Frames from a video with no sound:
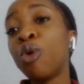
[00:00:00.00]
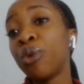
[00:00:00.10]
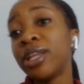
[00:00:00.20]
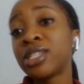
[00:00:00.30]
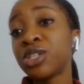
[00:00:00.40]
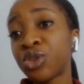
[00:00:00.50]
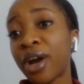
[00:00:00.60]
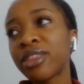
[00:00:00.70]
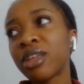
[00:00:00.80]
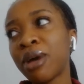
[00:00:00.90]
willing to
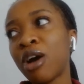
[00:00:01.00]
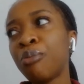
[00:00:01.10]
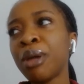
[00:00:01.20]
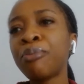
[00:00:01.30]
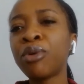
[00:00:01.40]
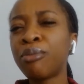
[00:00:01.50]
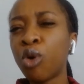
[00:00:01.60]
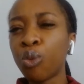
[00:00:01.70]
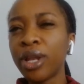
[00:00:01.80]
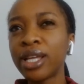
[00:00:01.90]
try them out, or people are
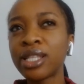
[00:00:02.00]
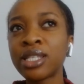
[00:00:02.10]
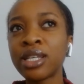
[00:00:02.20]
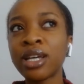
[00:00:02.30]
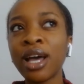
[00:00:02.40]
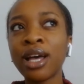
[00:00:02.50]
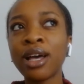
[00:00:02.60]
more willing to,